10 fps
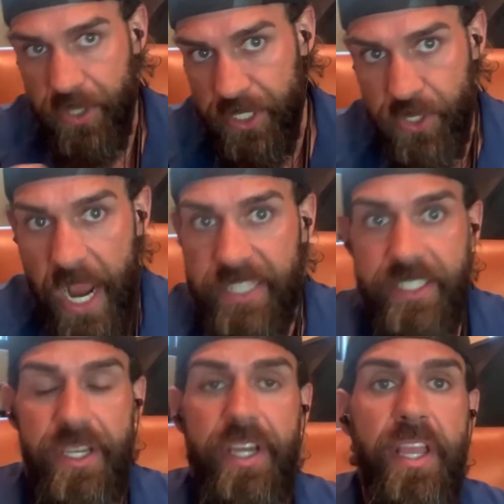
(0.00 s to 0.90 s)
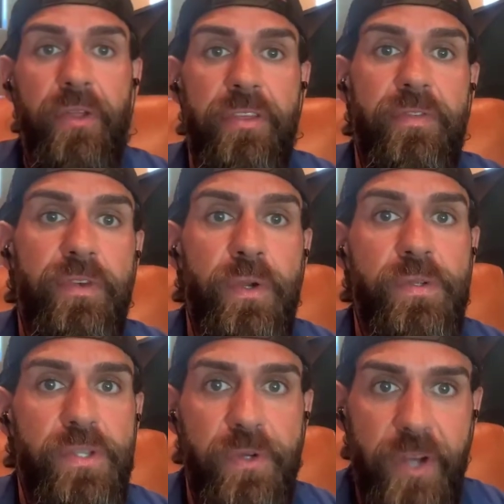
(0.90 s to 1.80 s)
attracted to unhealthy
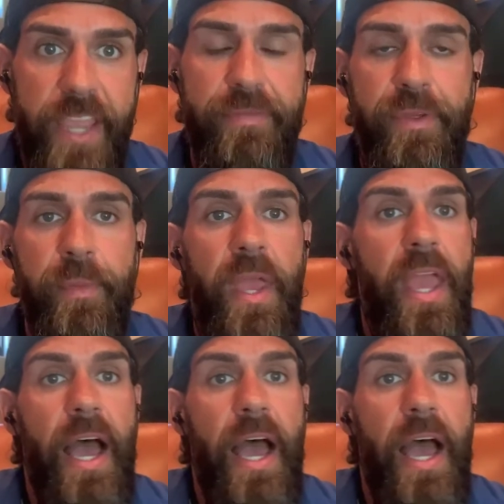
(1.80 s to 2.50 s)
foods. You crave them.